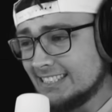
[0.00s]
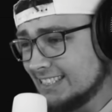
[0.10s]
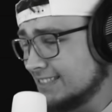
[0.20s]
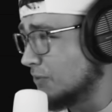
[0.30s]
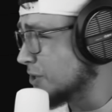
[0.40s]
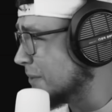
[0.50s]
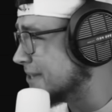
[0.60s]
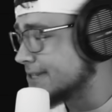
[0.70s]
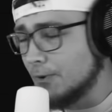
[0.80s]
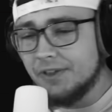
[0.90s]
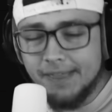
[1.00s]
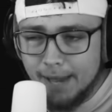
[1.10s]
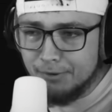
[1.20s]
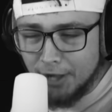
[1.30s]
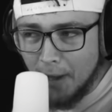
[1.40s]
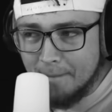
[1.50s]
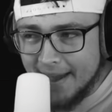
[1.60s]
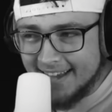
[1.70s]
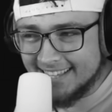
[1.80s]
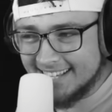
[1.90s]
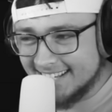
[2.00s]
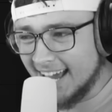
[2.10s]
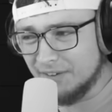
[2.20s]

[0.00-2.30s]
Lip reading: what do we do with Nebulob, man? This is kind of a